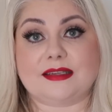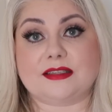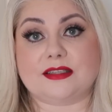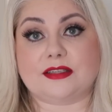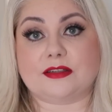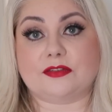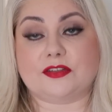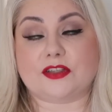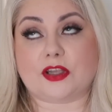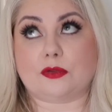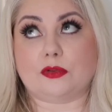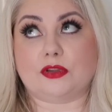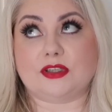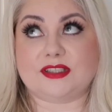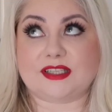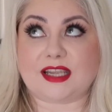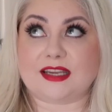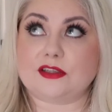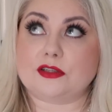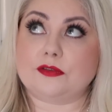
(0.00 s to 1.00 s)
So the
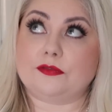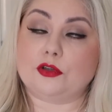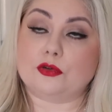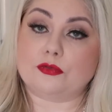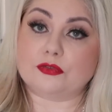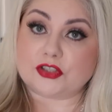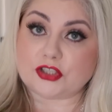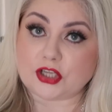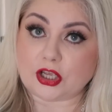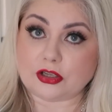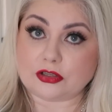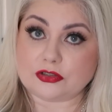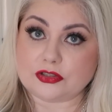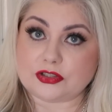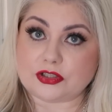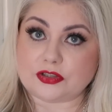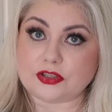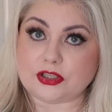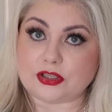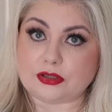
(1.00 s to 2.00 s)
date of your return
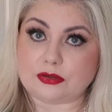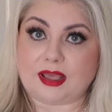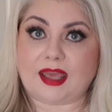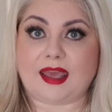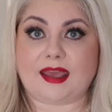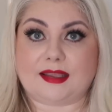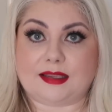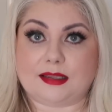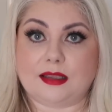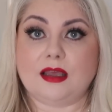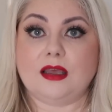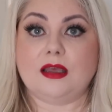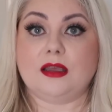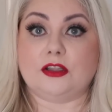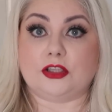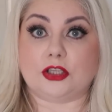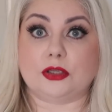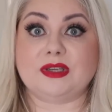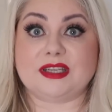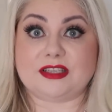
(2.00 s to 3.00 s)
to the UK,
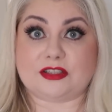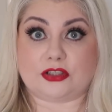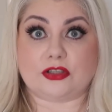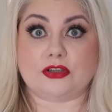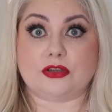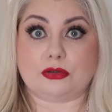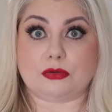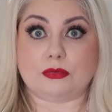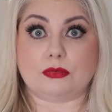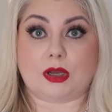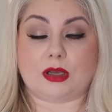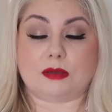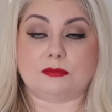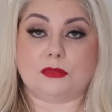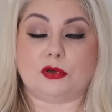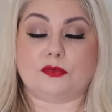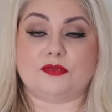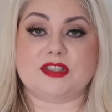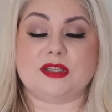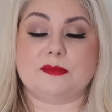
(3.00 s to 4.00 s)
you need to
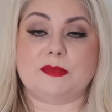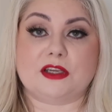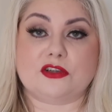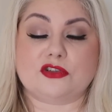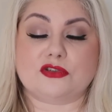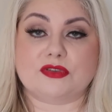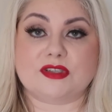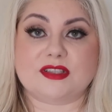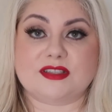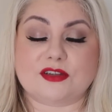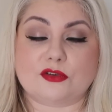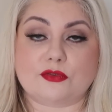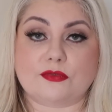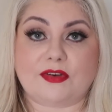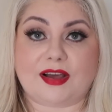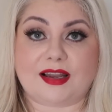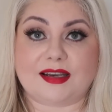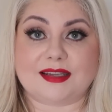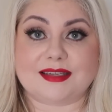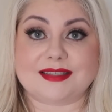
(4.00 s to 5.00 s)
obviously make sure it's still
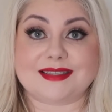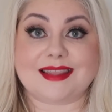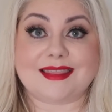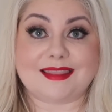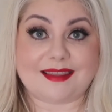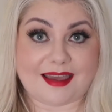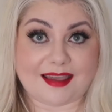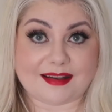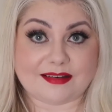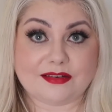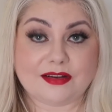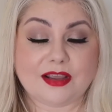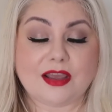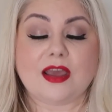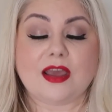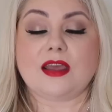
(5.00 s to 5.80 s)
valid then.